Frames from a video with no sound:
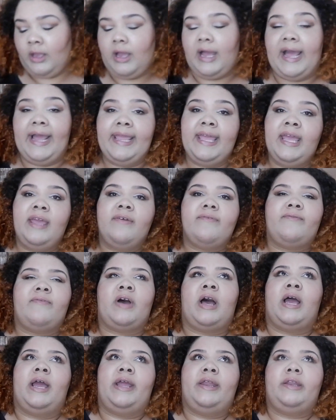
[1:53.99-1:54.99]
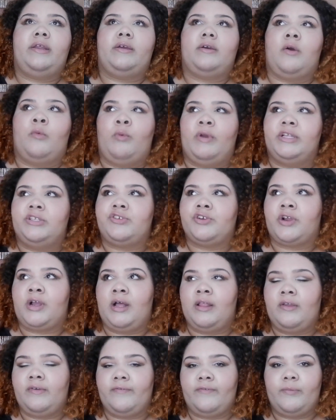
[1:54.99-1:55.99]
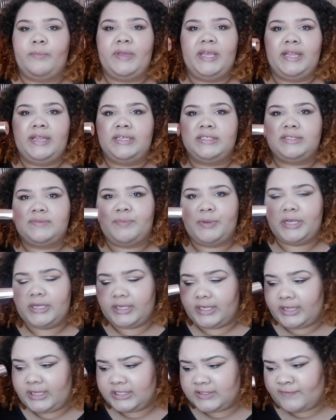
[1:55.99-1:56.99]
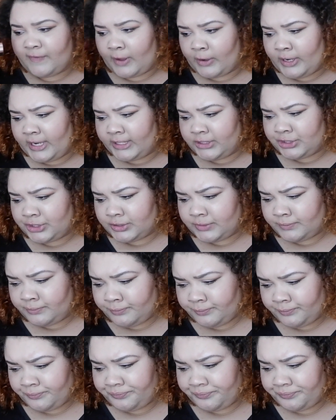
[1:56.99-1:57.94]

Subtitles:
I can't find a winter color for me in this foundation,